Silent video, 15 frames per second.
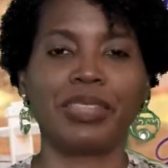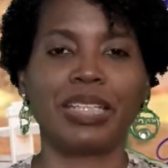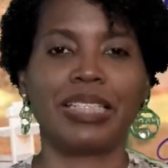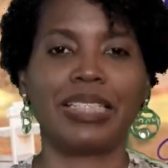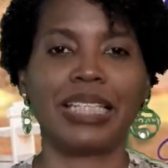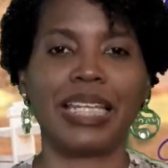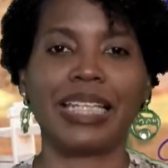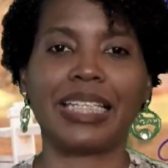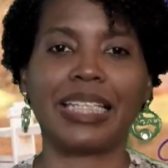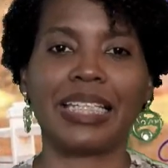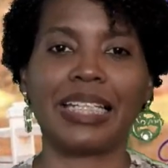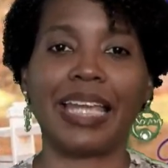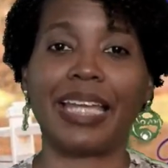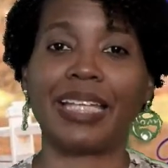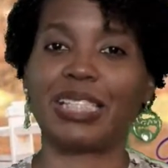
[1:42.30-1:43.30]

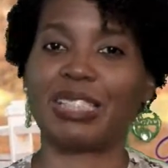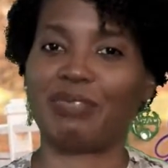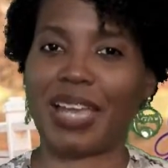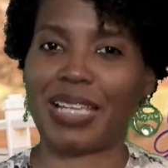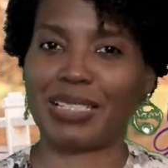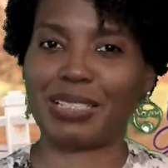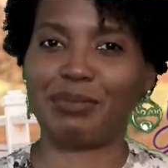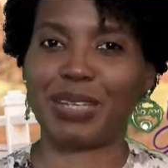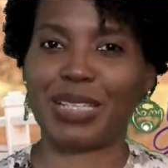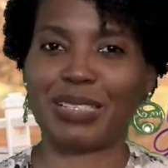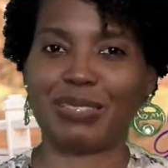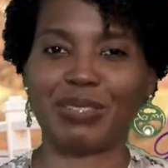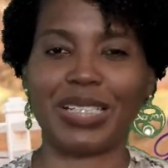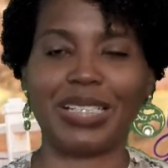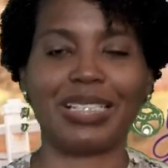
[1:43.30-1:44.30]
Nikki, Hannah's feisty
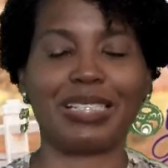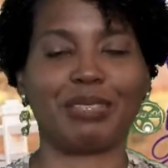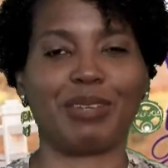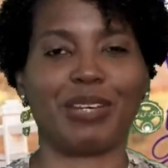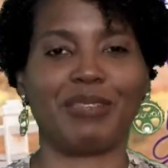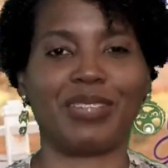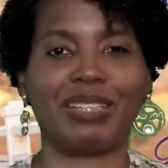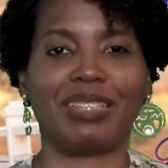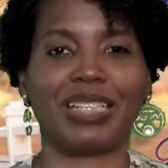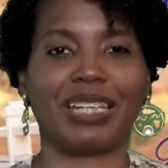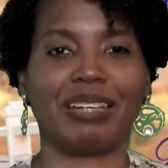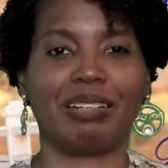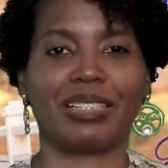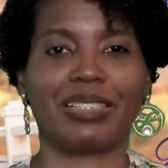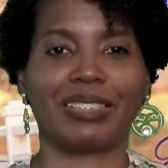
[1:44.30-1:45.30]
best friend, is my favorite
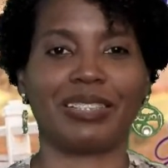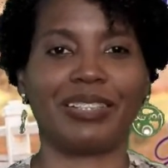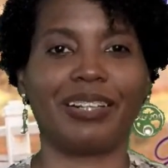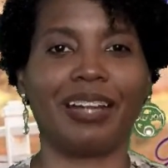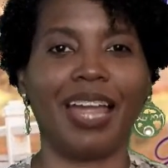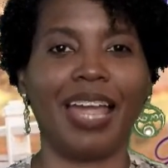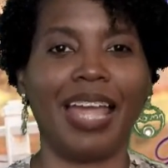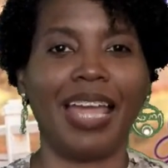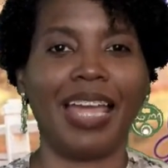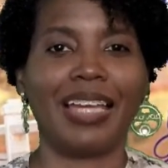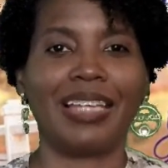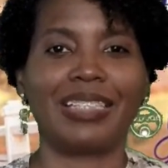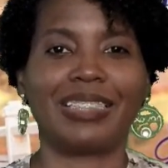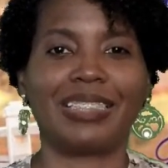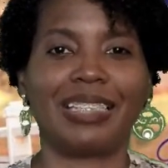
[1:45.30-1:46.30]
character.
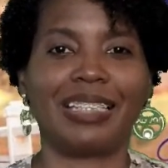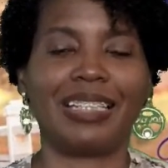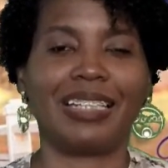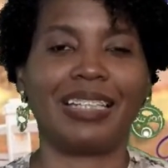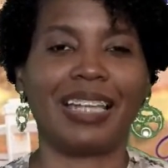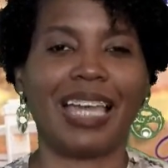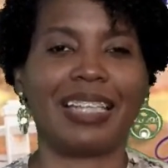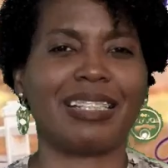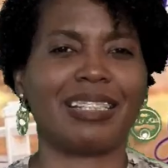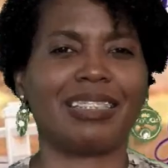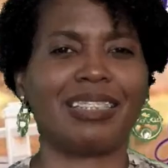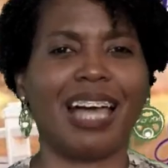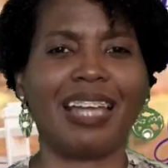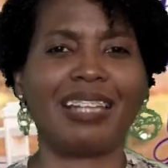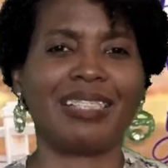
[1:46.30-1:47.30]
She has a
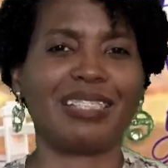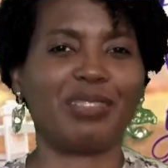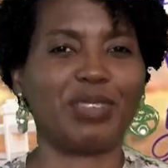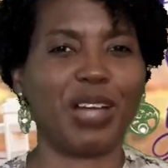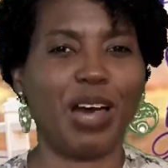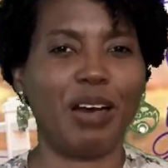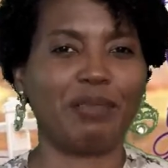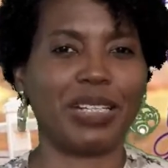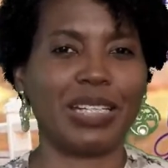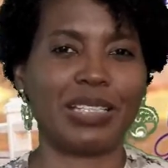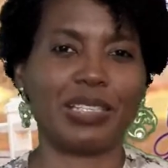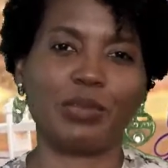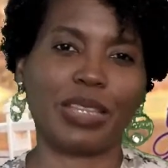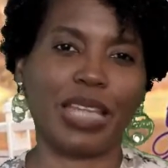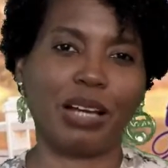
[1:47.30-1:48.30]
lot of
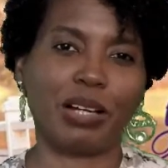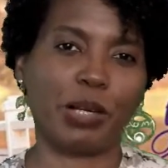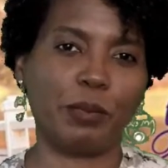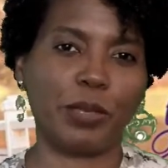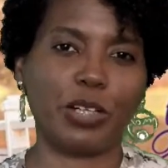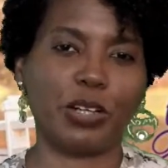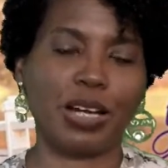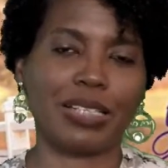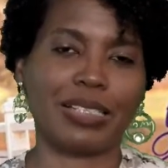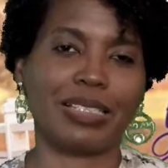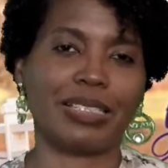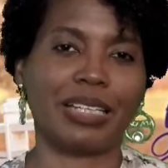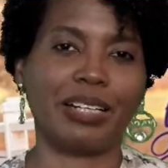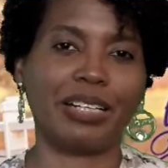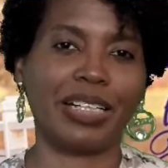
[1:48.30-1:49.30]
self-confidence without coming across
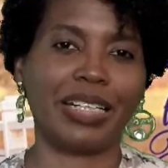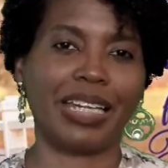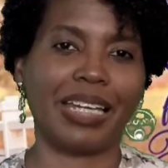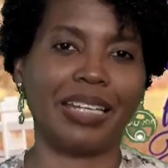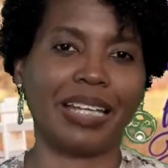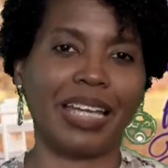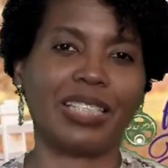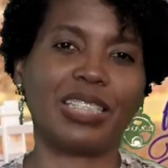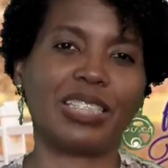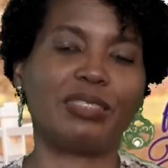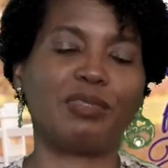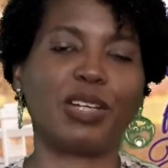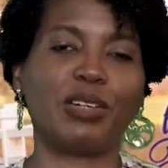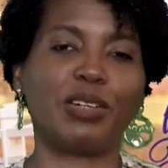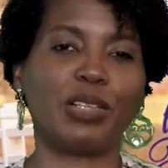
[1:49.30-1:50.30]
as arrogant, and
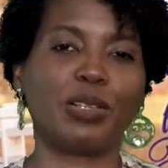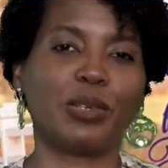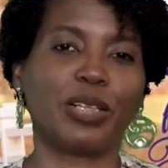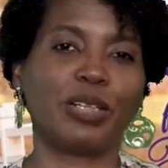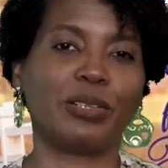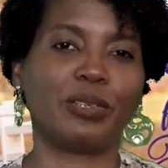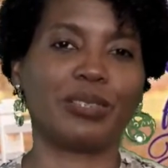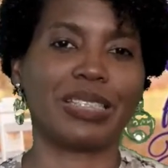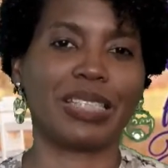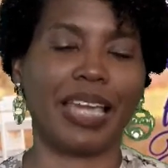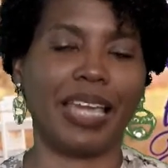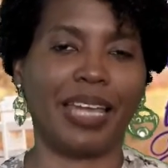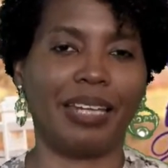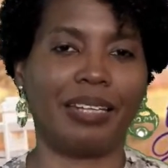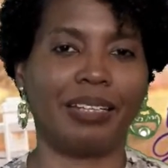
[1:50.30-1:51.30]
she's very loyal to
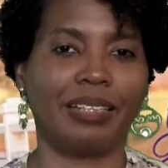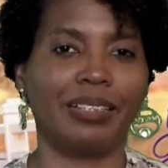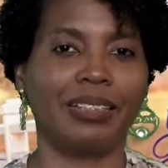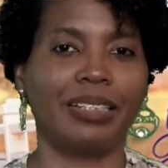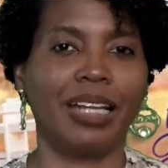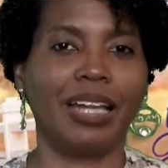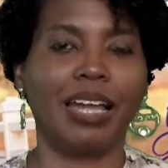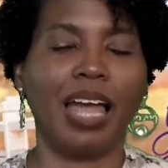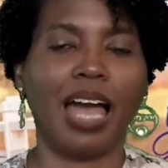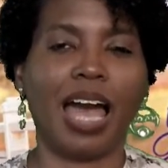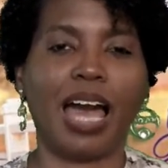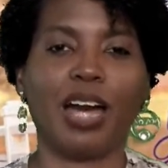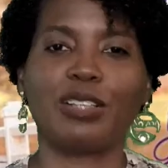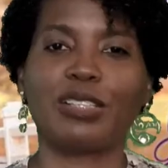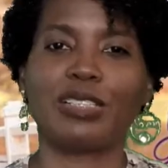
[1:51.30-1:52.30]
Hannah.
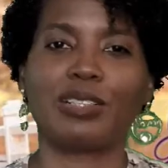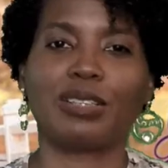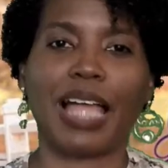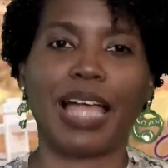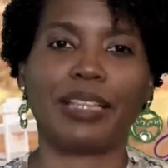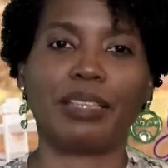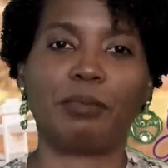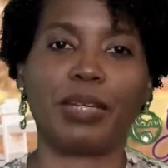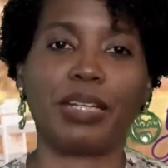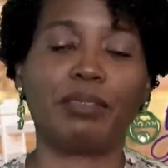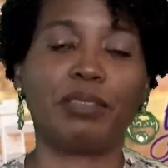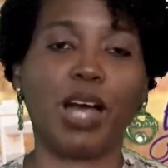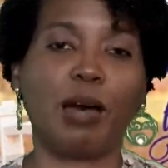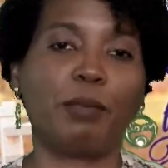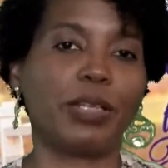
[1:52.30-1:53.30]
I also like the bit
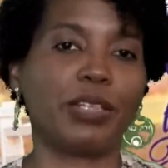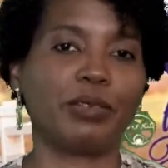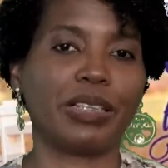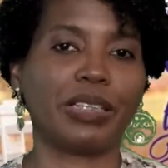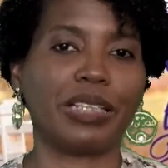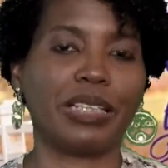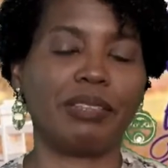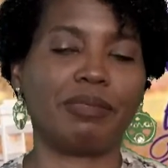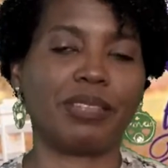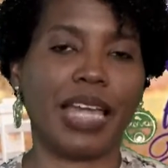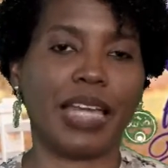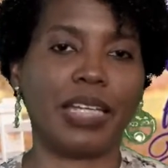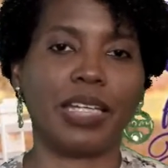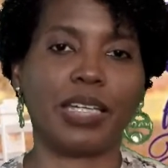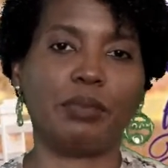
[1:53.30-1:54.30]
of comic relief
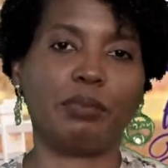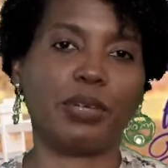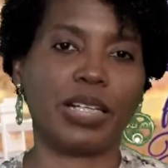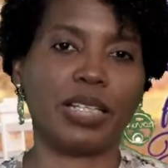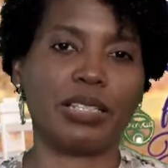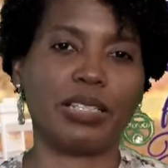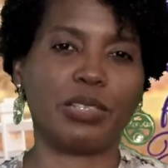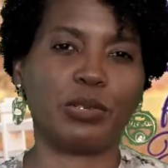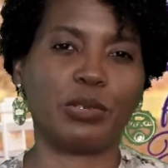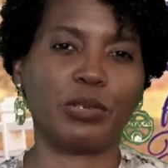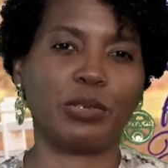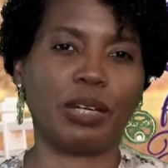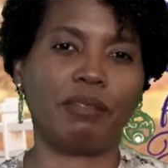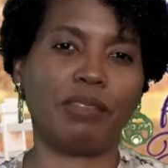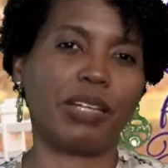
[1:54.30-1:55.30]
that Nikki brings
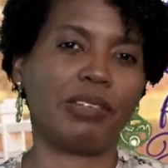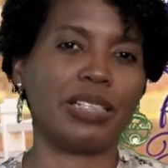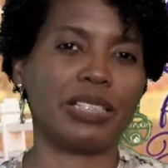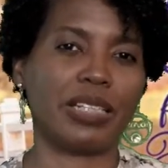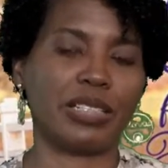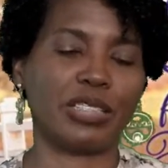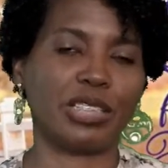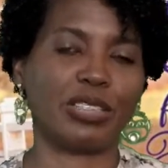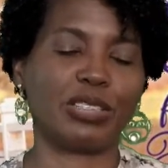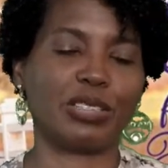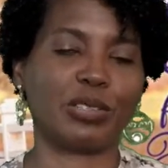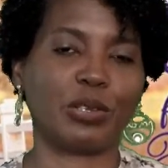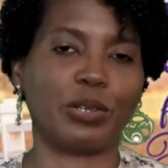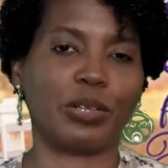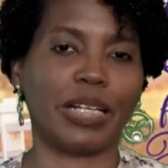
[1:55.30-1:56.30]
to a very touching
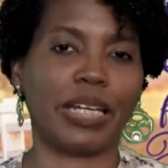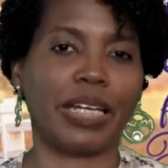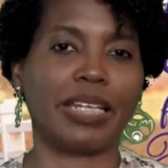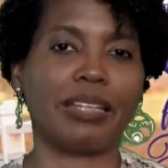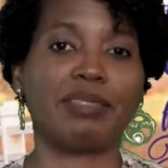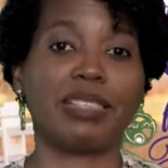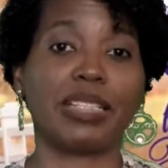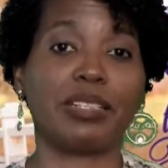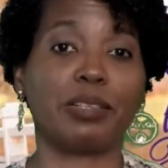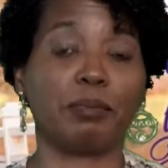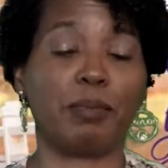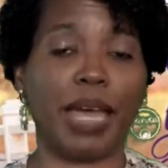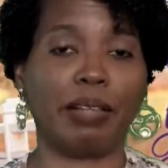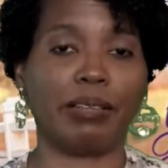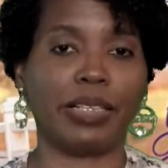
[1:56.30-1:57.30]
story. It gives it
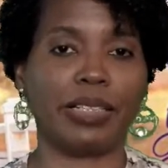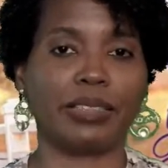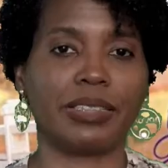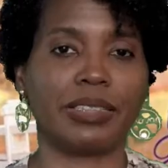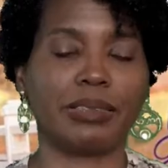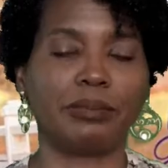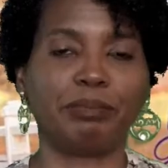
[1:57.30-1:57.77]
good balance.